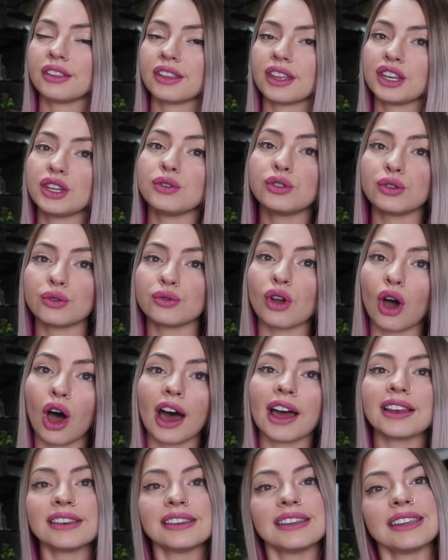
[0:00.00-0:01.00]
then you do
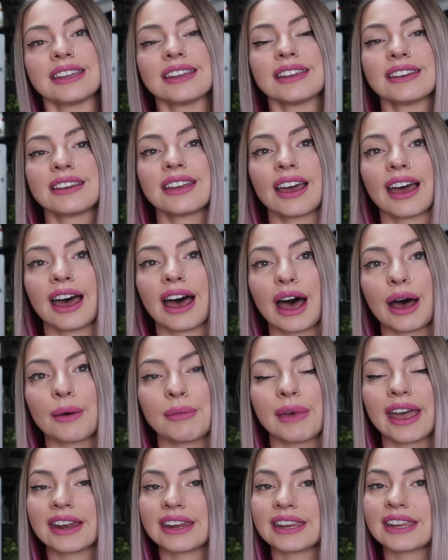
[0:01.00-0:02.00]
not need
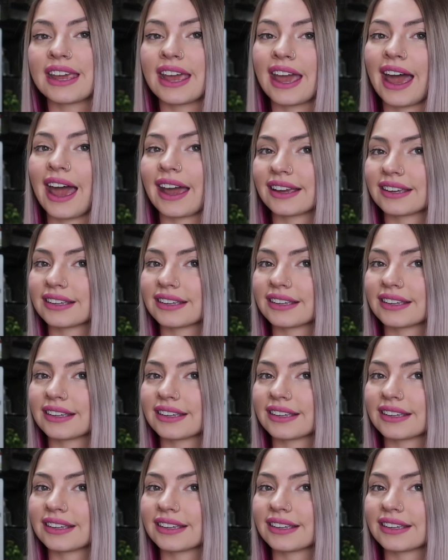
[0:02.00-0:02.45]
any